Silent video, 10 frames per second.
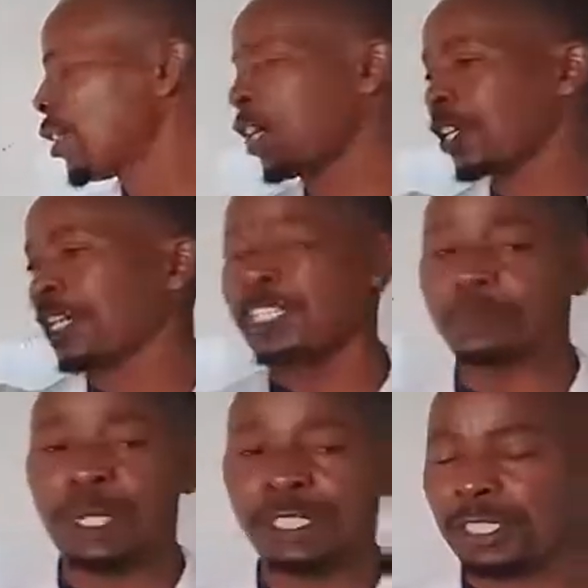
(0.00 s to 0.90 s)
the
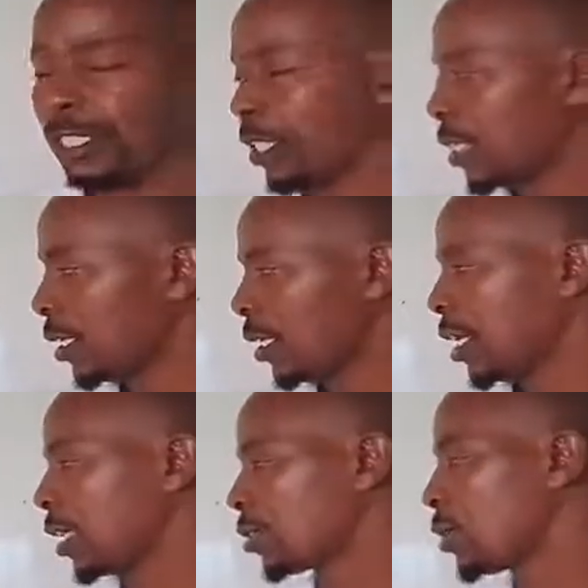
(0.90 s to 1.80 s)
arrangement,
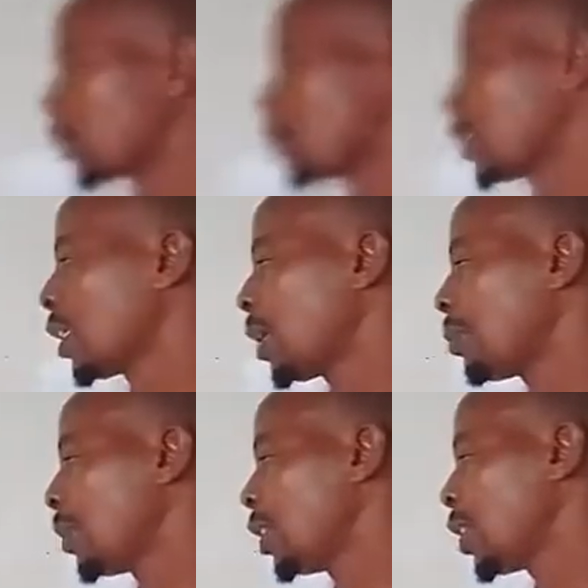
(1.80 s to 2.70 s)
so that we end
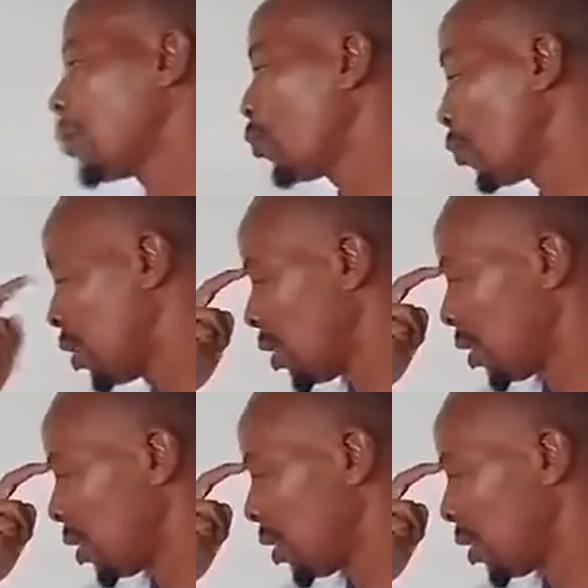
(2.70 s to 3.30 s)
up in the mood.